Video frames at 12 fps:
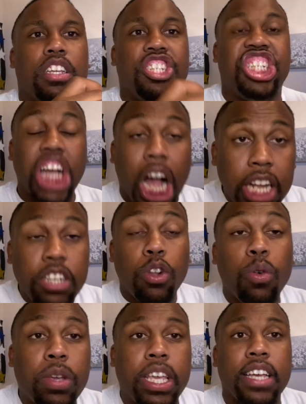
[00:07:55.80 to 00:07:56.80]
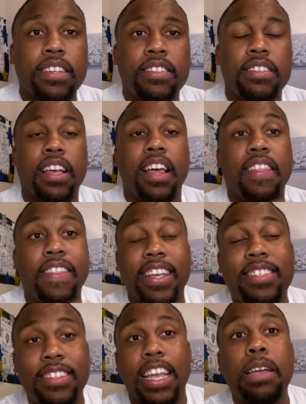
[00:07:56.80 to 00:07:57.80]
John Lucas,
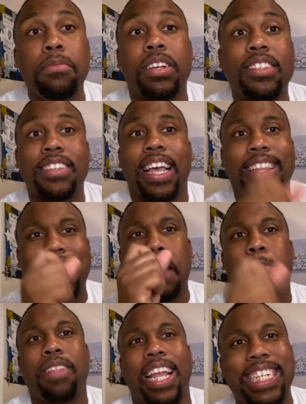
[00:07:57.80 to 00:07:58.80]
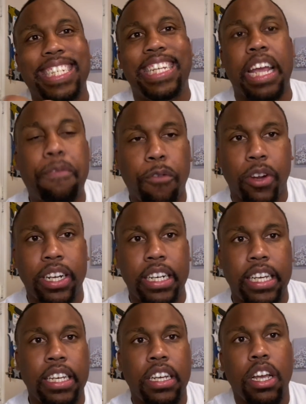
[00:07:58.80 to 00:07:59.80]
this team looks like they play differently